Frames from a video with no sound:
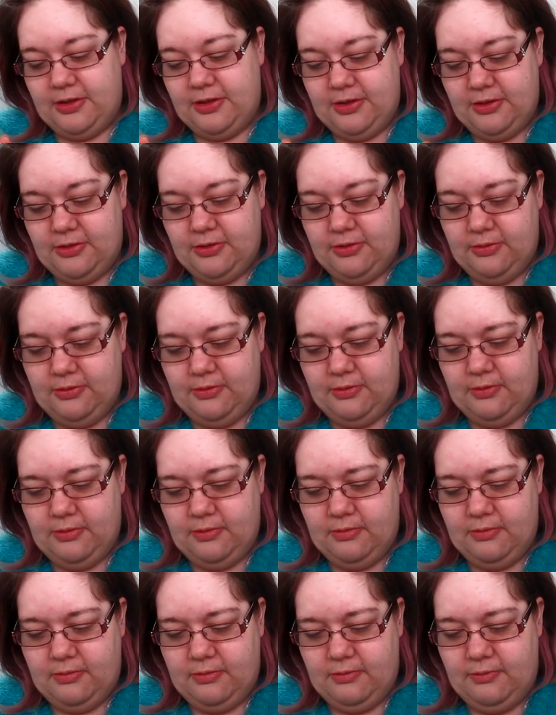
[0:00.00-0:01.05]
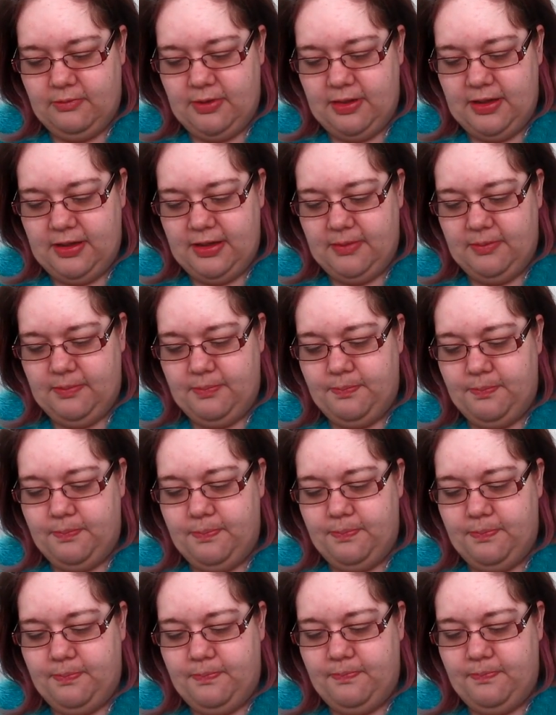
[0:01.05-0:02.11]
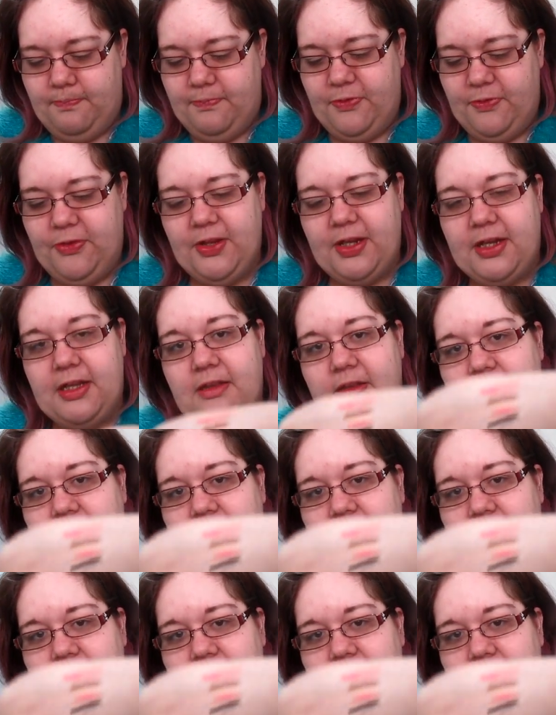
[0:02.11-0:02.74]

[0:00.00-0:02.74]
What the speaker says: You can do really thick